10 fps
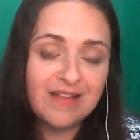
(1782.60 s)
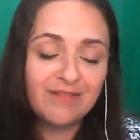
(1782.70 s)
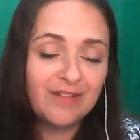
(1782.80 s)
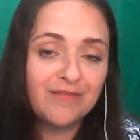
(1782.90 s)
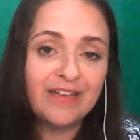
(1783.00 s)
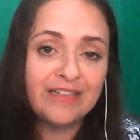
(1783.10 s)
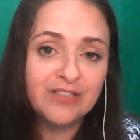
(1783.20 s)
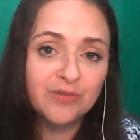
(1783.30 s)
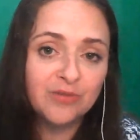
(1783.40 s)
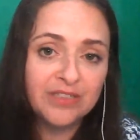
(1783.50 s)
even a fairly
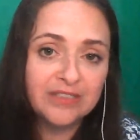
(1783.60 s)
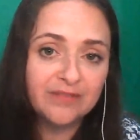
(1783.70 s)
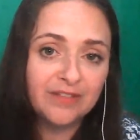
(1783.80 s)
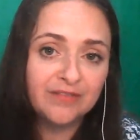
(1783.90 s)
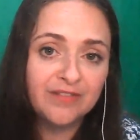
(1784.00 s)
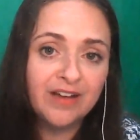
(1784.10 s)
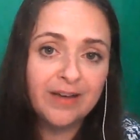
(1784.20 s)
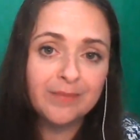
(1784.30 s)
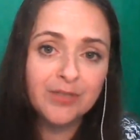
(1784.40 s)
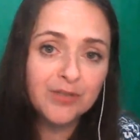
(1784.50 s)
short interval of
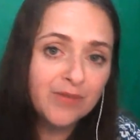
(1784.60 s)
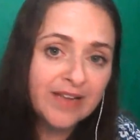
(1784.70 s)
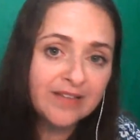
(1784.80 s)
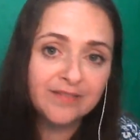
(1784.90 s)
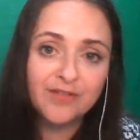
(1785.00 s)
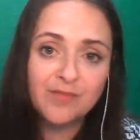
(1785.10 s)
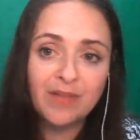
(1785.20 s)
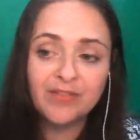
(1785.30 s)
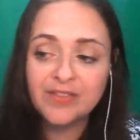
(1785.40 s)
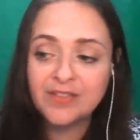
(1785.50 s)
time, 2 weeks, a few
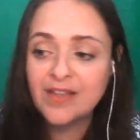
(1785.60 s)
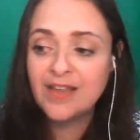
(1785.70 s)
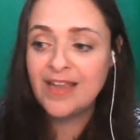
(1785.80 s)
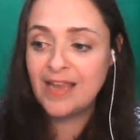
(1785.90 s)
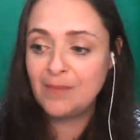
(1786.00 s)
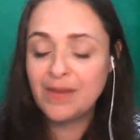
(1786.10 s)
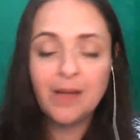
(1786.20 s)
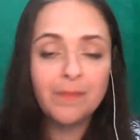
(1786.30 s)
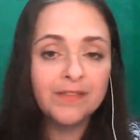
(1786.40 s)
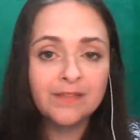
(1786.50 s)
months. It
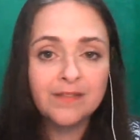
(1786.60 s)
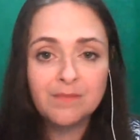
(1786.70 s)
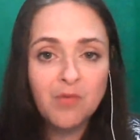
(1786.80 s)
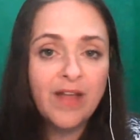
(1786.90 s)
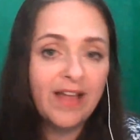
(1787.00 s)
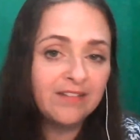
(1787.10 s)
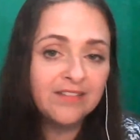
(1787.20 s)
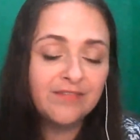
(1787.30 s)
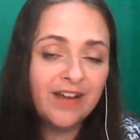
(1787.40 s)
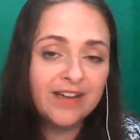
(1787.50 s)
becomes more
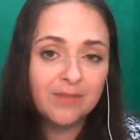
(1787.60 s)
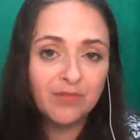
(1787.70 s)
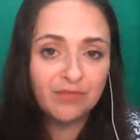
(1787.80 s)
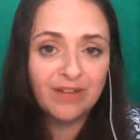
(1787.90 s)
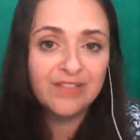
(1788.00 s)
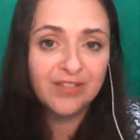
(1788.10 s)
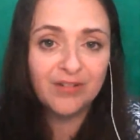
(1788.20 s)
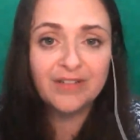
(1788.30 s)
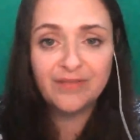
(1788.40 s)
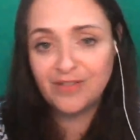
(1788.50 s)
calcified and more rusted
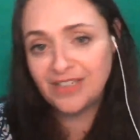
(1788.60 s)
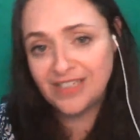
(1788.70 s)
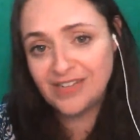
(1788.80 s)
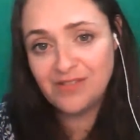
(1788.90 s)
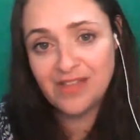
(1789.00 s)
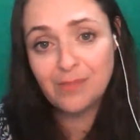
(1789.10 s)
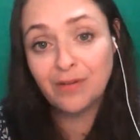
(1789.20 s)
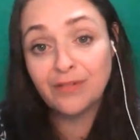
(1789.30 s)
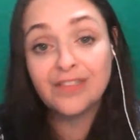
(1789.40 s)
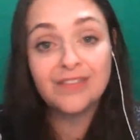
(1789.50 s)
on if you continue that
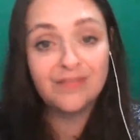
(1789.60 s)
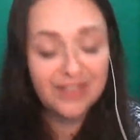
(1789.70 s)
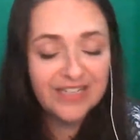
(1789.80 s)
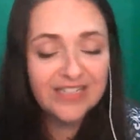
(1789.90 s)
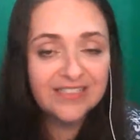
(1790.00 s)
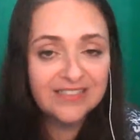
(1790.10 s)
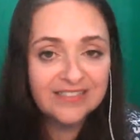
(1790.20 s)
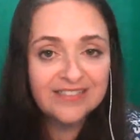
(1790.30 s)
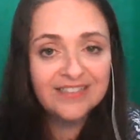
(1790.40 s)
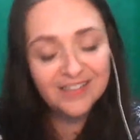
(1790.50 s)
process for
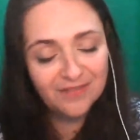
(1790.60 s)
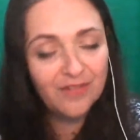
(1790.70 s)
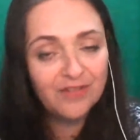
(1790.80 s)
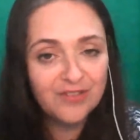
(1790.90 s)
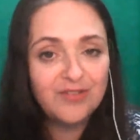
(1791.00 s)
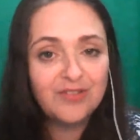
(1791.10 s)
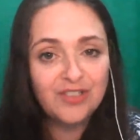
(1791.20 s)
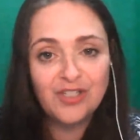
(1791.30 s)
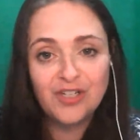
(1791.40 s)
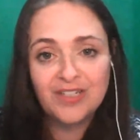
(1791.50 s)
years. And Fox News
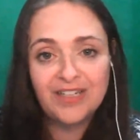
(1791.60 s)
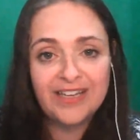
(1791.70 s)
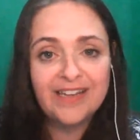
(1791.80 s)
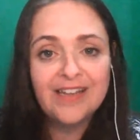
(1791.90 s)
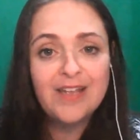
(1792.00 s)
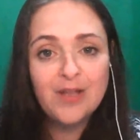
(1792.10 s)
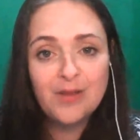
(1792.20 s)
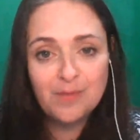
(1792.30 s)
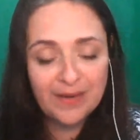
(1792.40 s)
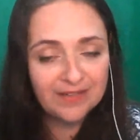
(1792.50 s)
has certainly
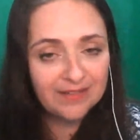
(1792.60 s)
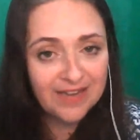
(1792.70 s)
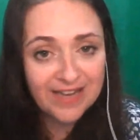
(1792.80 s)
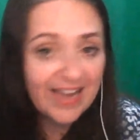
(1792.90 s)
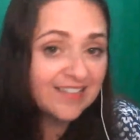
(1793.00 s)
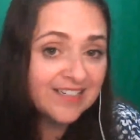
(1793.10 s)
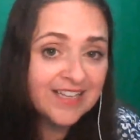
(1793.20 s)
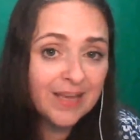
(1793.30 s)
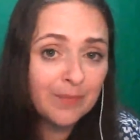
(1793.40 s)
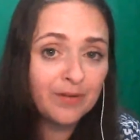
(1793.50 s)
been
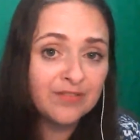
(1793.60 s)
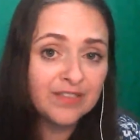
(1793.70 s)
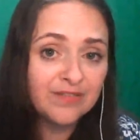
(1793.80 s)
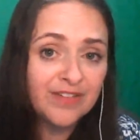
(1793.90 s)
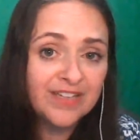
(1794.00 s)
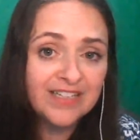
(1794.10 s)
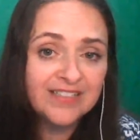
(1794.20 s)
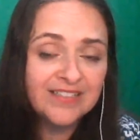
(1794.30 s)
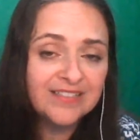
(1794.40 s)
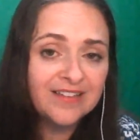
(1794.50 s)
engaging in that process for
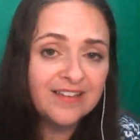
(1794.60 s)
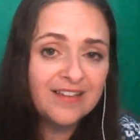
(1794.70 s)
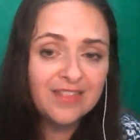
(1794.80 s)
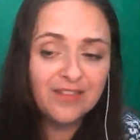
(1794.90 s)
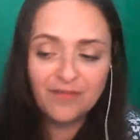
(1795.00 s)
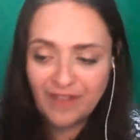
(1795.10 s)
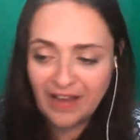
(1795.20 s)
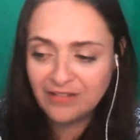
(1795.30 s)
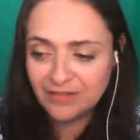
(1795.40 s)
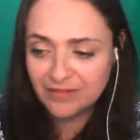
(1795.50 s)
years. The
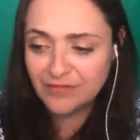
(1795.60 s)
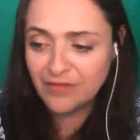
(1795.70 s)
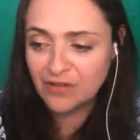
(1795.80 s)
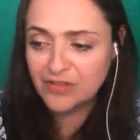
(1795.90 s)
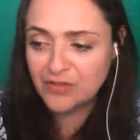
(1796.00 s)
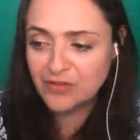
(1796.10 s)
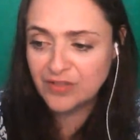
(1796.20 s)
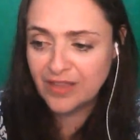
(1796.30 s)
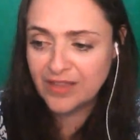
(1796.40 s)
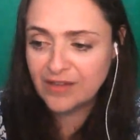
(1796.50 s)
founder of Fox
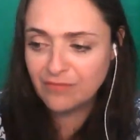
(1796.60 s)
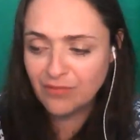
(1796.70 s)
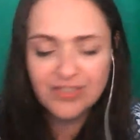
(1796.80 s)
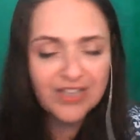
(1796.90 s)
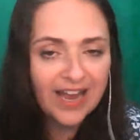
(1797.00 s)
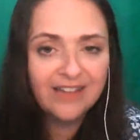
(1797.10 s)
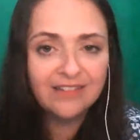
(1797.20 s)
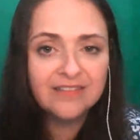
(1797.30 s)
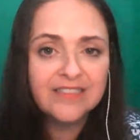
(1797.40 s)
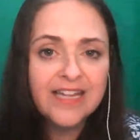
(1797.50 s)
News, I think Roger
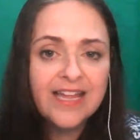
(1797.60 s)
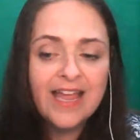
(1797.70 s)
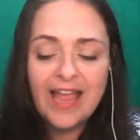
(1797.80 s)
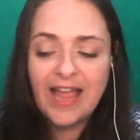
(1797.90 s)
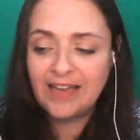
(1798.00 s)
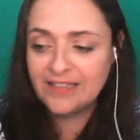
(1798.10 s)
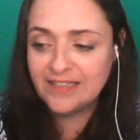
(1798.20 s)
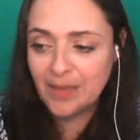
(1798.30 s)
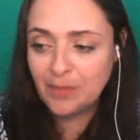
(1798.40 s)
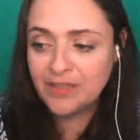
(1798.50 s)
Ailes, had
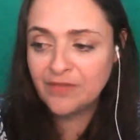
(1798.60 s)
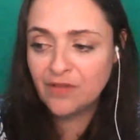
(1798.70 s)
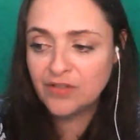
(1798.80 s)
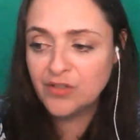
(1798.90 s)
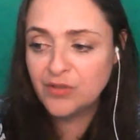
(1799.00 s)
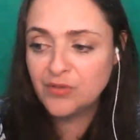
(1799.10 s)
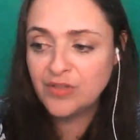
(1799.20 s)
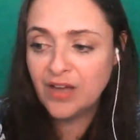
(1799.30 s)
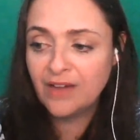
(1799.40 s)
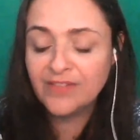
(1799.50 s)
established Fox
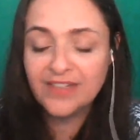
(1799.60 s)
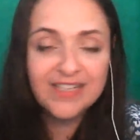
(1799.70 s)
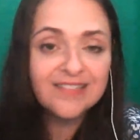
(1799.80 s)
News after